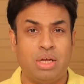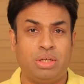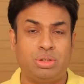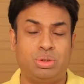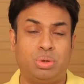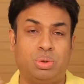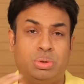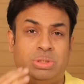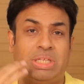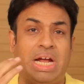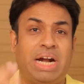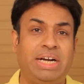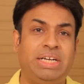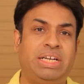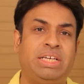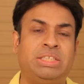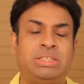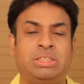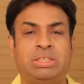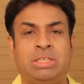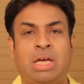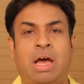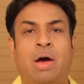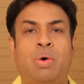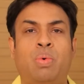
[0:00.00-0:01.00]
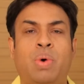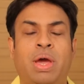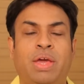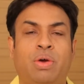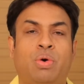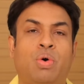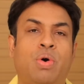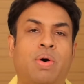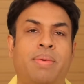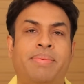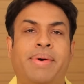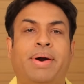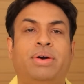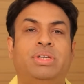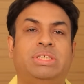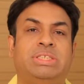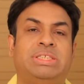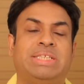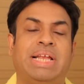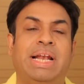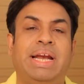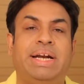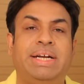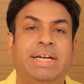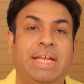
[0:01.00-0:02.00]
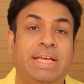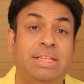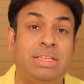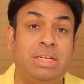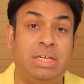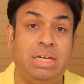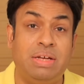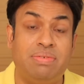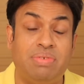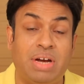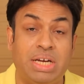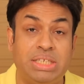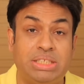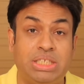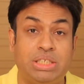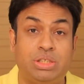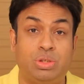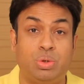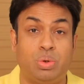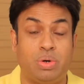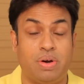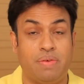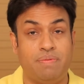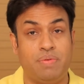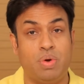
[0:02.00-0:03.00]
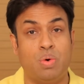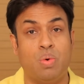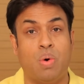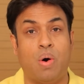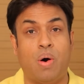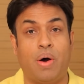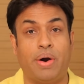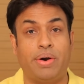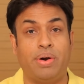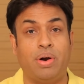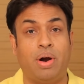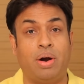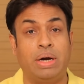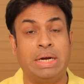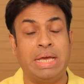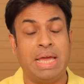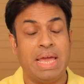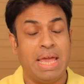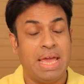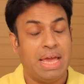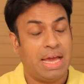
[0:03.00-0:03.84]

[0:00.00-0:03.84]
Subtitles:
So that is how I go about selecting the devices to review or not.